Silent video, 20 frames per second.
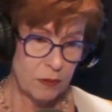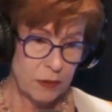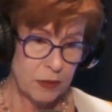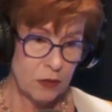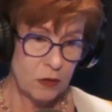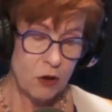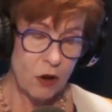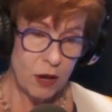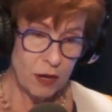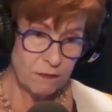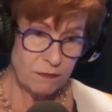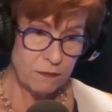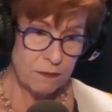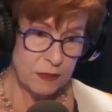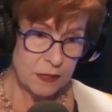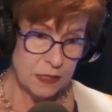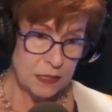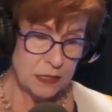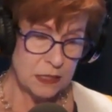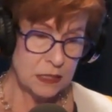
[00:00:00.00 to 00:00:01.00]

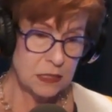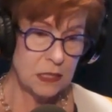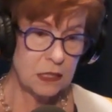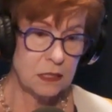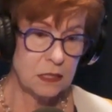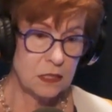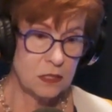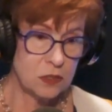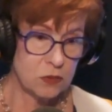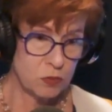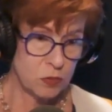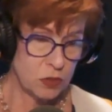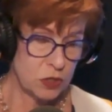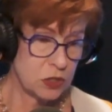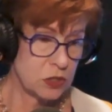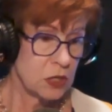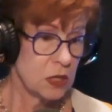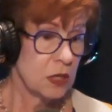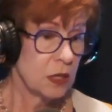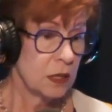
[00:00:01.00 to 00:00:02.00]
confidence that this
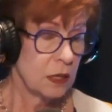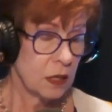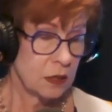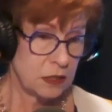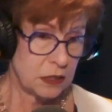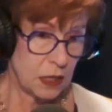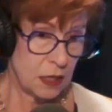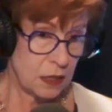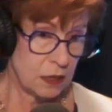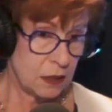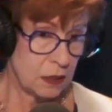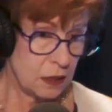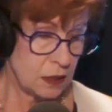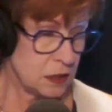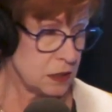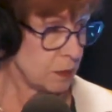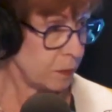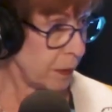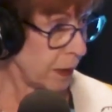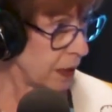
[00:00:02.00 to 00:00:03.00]
was done
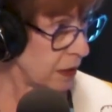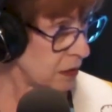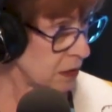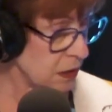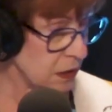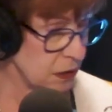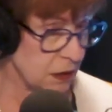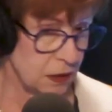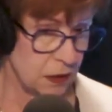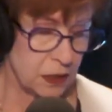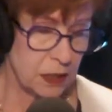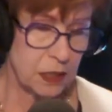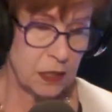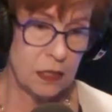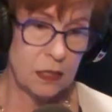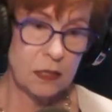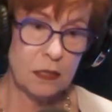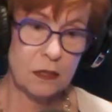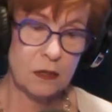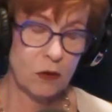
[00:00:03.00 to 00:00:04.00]
independently,
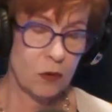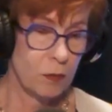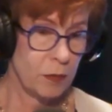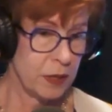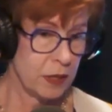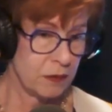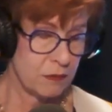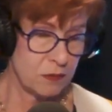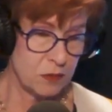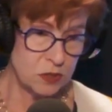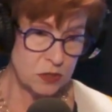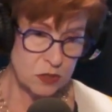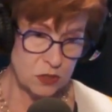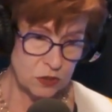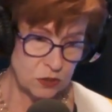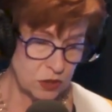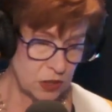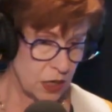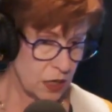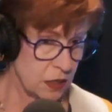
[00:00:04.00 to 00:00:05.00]
that nobody was
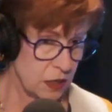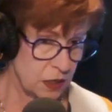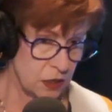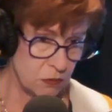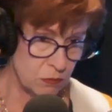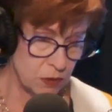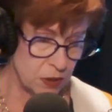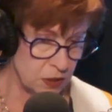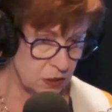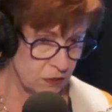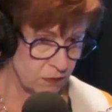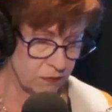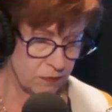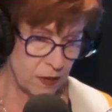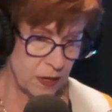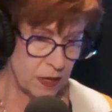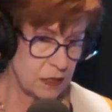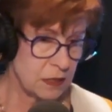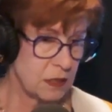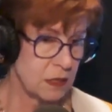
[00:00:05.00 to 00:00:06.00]
telling you what your
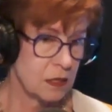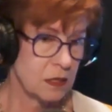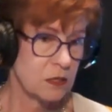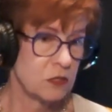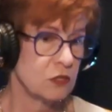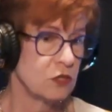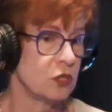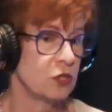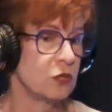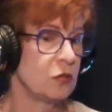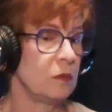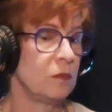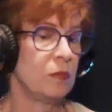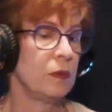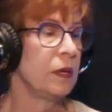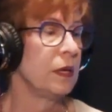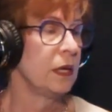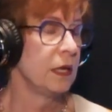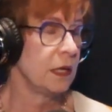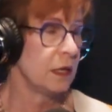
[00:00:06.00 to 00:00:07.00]
findings should
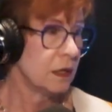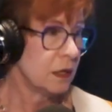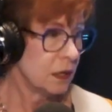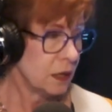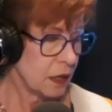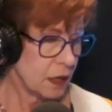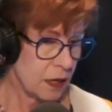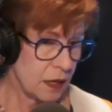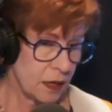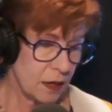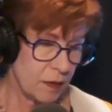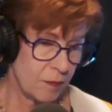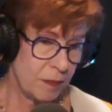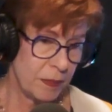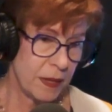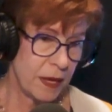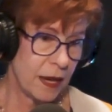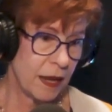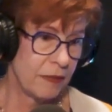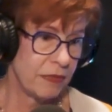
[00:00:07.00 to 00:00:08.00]
be, um,
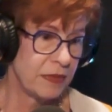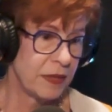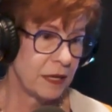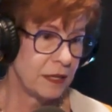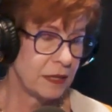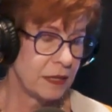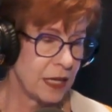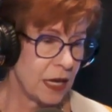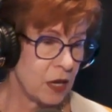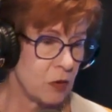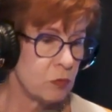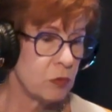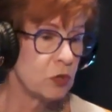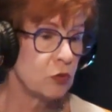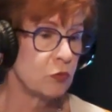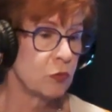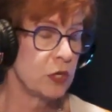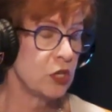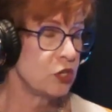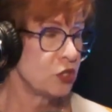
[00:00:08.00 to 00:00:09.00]
and that they would
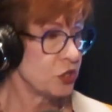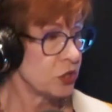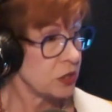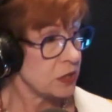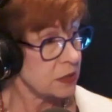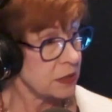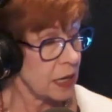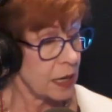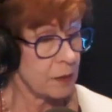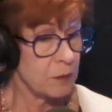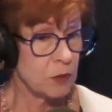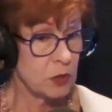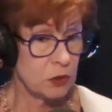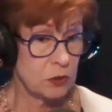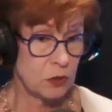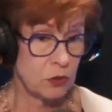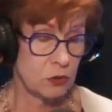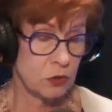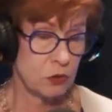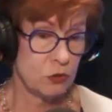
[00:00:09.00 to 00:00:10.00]
reach the same
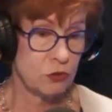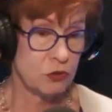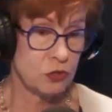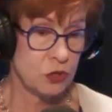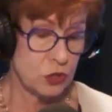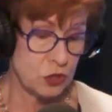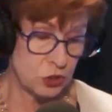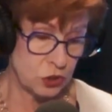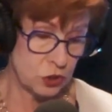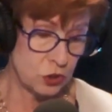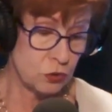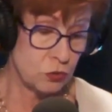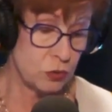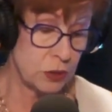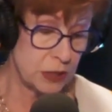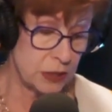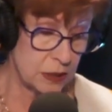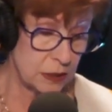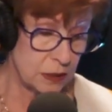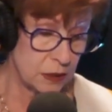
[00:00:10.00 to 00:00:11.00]
conclusions you
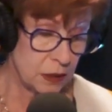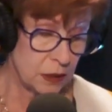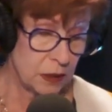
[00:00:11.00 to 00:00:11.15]
did